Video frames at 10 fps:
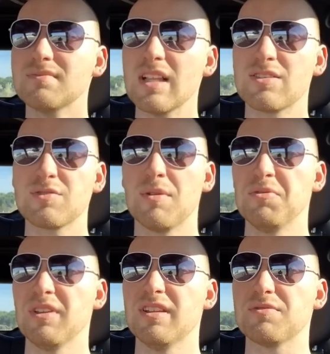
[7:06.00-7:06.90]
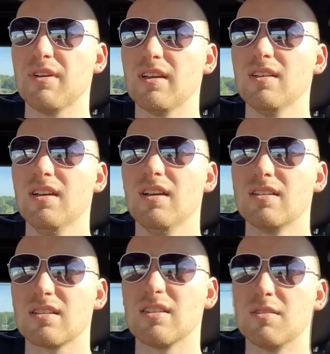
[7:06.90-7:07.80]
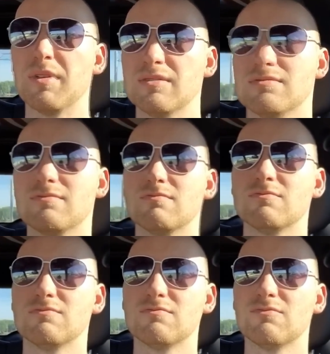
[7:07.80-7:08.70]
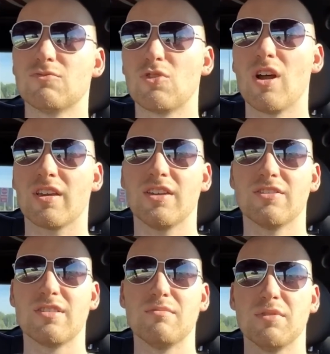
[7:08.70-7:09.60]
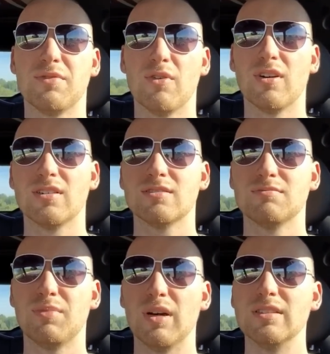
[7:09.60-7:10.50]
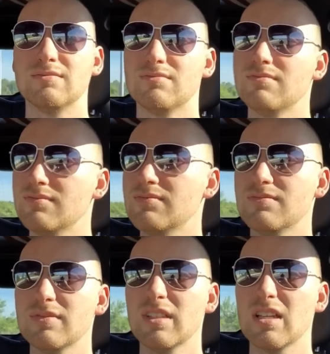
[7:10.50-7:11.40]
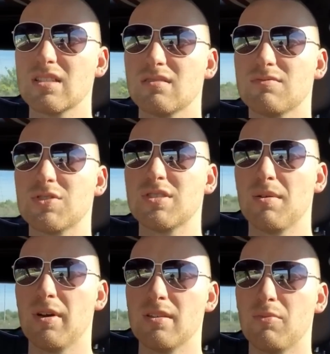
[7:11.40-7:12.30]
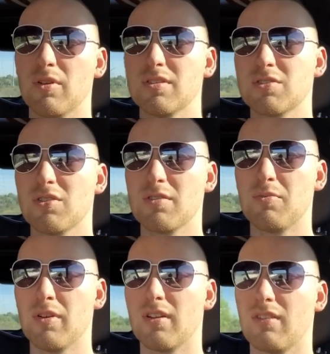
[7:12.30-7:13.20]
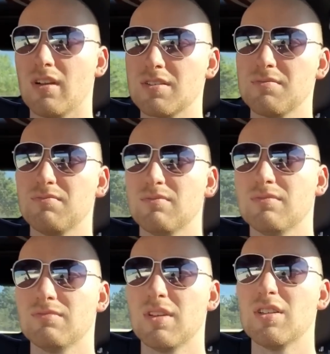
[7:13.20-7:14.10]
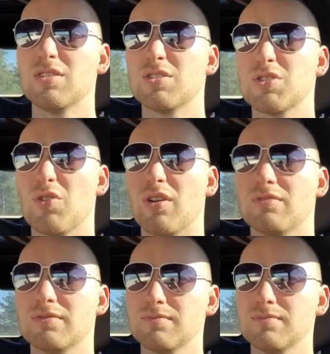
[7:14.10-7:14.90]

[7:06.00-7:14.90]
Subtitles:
So that's why I'm doing it this way. It's a little bit rockier than before, but gets sort of the point across. Sort of.